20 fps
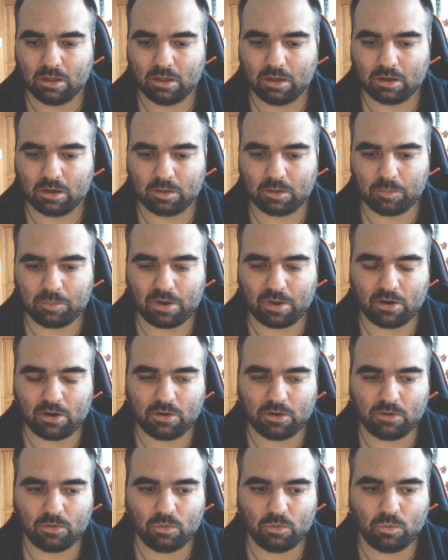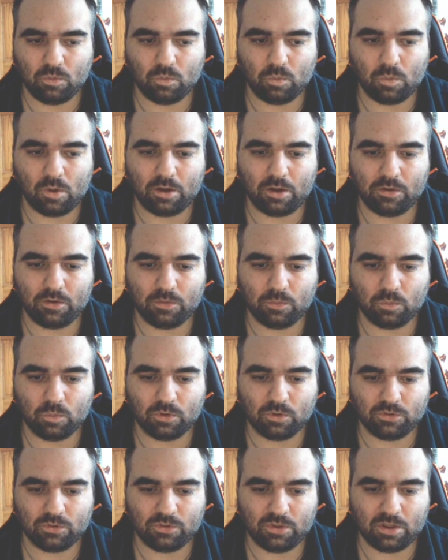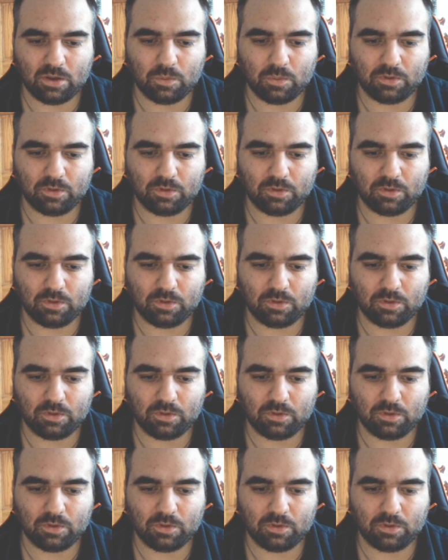compared to what we're seeing